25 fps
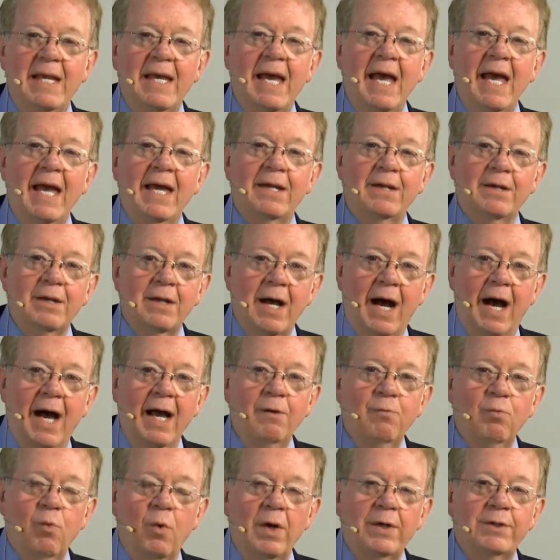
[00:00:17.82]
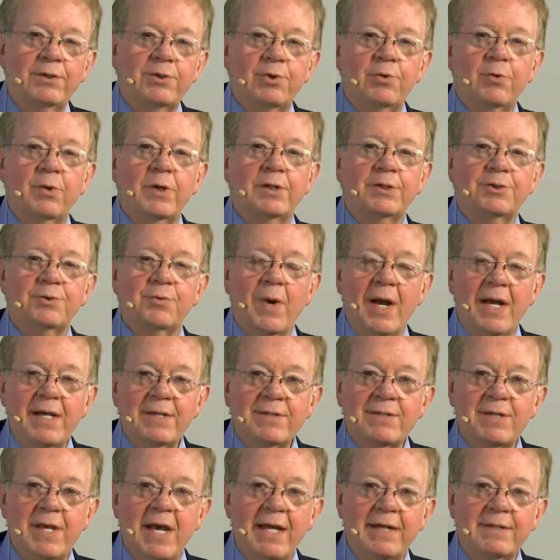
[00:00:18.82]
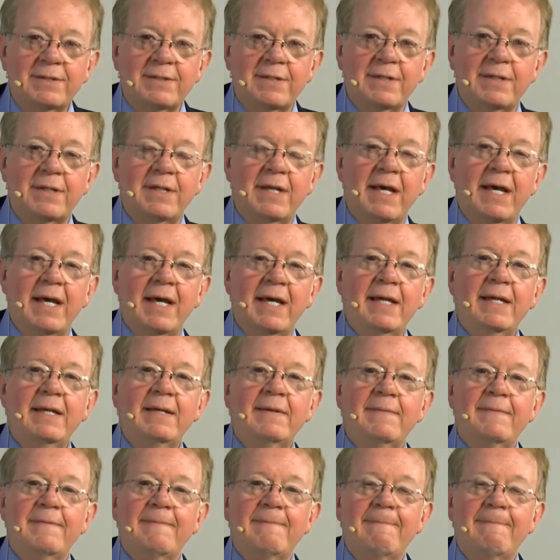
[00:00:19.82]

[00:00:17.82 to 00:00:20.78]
And I want to address that today.